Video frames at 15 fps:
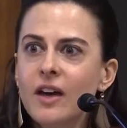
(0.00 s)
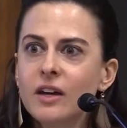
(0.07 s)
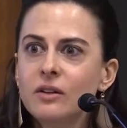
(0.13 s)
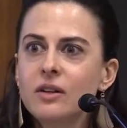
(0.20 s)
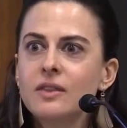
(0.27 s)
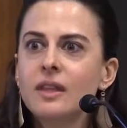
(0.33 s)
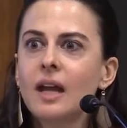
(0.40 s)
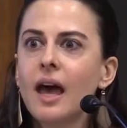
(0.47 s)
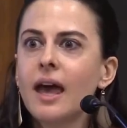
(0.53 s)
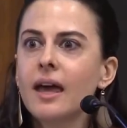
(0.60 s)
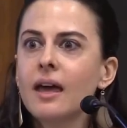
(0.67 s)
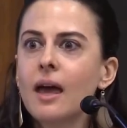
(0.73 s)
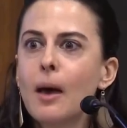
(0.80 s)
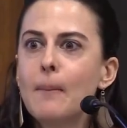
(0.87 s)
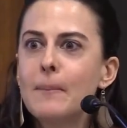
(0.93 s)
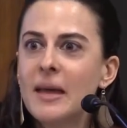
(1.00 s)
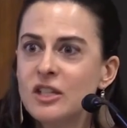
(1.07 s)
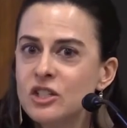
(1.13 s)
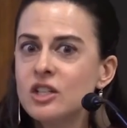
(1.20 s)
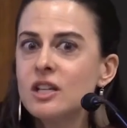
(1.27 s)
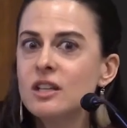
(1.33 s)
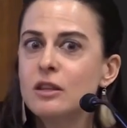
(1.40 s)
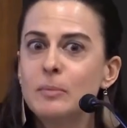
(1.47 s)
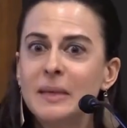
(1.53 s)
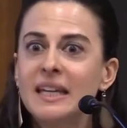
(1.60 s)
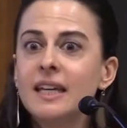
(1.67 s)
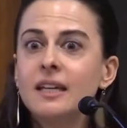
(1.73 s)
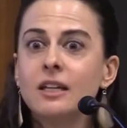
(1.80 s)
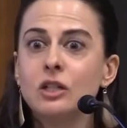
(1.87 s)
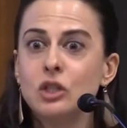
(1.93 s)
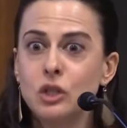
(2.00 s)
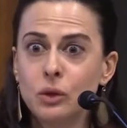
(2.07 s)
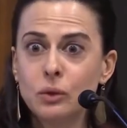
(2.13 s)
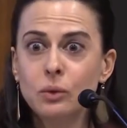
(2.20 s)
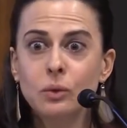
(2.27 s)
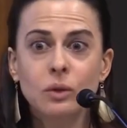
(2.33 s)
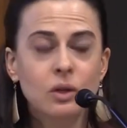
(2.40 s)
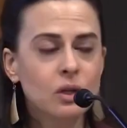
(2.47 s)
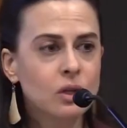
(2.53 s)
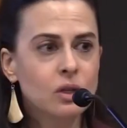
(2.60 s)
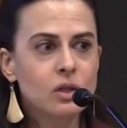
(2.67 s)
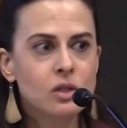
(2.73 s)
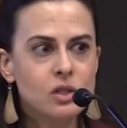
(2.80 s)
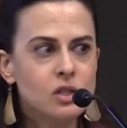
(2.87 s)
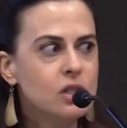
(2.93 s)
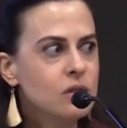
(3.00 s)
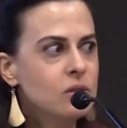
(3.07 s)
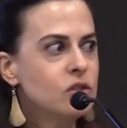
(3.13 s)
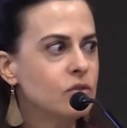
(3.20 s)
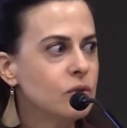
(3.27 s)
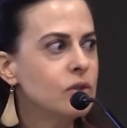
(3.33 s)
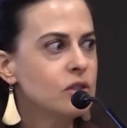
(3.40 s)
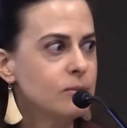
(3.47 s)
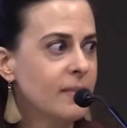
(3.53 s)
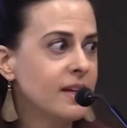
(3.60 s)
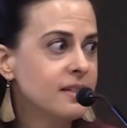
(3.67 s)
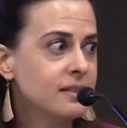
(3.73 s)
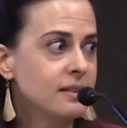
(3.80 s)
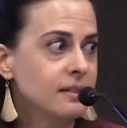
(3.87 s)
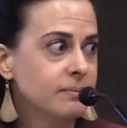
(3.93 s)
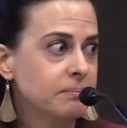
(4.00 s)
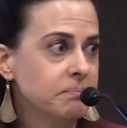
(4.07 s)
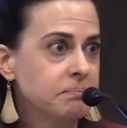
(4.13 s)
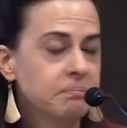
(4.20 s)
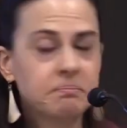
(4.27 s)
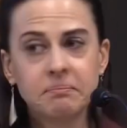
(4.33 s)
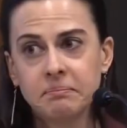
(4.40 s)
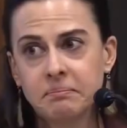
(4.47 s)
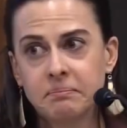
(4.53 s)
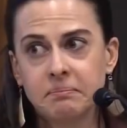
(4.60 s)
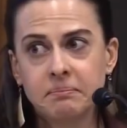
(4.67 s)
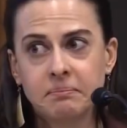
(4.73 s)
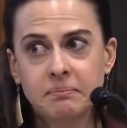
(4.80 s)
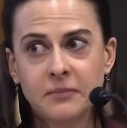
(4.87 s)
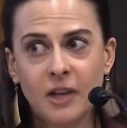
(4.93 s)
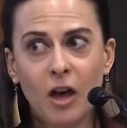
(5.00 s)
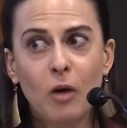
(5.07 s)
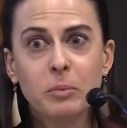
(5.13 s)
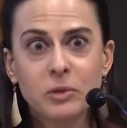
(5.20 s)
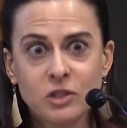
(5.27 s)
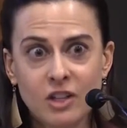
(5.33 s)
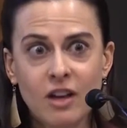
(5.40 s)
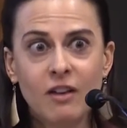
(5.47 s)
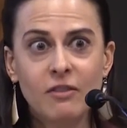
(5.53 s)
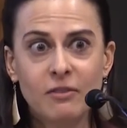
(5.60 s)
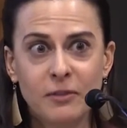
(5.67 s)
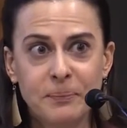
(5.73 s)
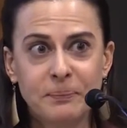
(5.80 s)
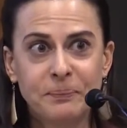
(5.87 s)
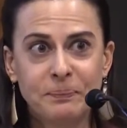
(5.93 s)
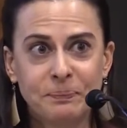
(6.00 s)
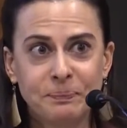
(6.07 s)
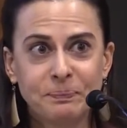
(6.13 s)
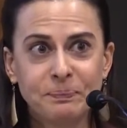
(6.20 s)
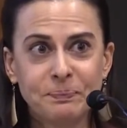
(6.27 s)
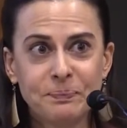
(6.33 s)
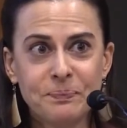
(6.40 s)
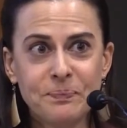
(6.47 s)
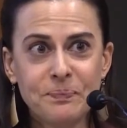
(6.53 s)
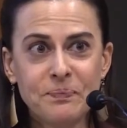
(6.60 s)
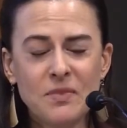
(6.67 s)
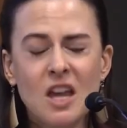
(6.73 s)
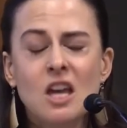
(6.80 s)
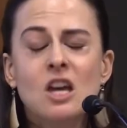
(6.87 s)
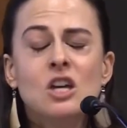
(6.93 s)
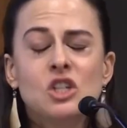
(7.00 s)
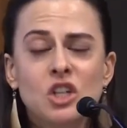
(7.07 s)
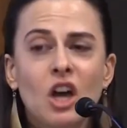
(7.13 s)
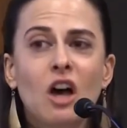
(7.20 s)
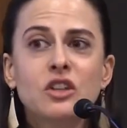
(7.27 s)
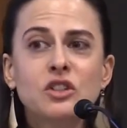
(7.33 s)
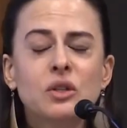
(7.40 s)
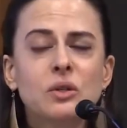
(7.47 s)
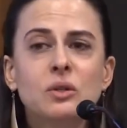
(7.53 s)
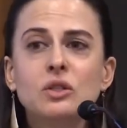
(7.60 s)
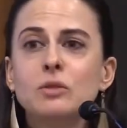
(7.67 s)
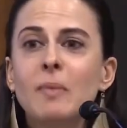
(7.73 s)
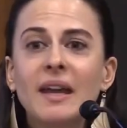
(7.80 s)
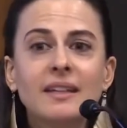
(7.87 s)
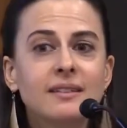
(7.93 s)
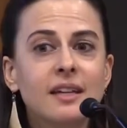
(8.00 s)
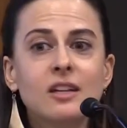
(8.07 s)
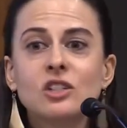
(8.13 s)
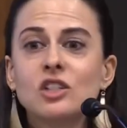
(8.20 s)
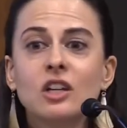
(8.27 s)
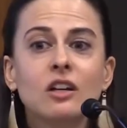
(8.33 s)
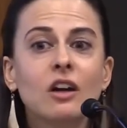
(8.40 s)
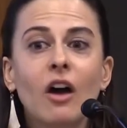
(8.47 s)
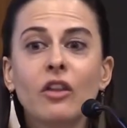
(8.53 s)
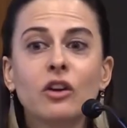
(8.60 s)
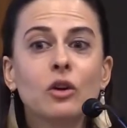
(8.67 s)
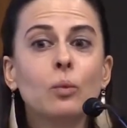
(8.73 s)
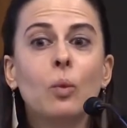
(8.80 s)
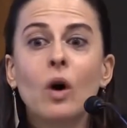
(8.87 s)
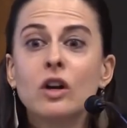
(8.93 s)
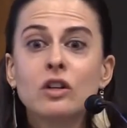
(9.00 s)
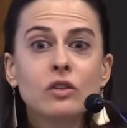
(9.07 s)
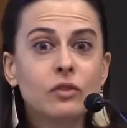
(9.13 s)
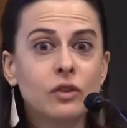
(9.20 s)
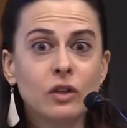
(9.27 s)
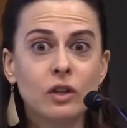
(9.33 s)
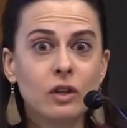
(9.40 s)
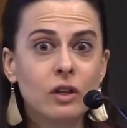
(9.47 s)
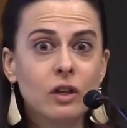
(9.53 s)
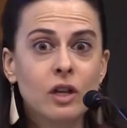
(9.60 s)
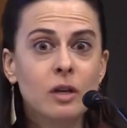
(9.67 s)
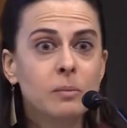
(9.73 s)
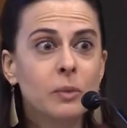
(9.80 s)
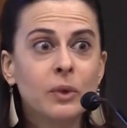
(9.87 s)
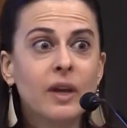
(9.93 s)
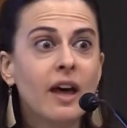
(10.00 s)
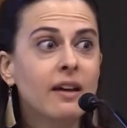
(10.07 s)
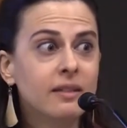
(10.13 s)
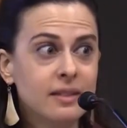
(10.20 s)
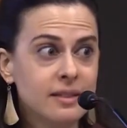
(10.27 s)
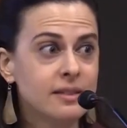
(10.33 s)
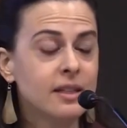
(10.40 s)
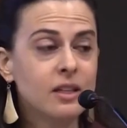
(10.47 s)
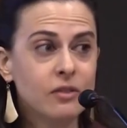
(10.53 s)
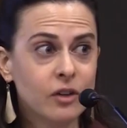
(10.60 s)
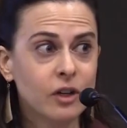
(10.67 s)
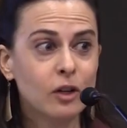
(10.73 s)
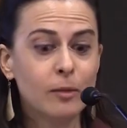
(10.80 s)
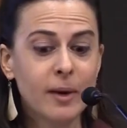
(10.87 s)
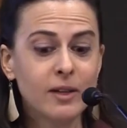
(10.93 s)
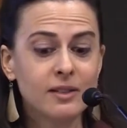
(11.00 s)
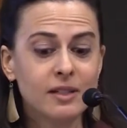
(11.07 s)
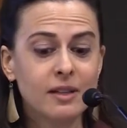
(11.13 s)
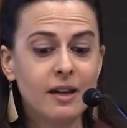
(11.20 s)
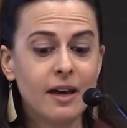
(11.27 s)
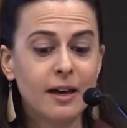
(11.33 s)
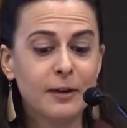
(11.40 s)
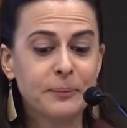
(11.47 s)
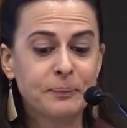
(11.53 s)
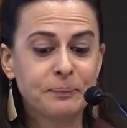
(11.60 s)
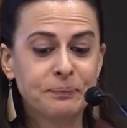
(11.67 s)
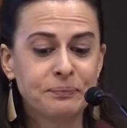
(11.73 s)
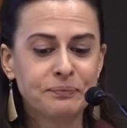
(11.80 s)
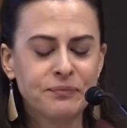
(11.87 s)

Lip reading: did the veteran that I mentioned at the beginning do? She used food as medicine to help herself. She also used meditation and other wonderful modalities that you've heard about today.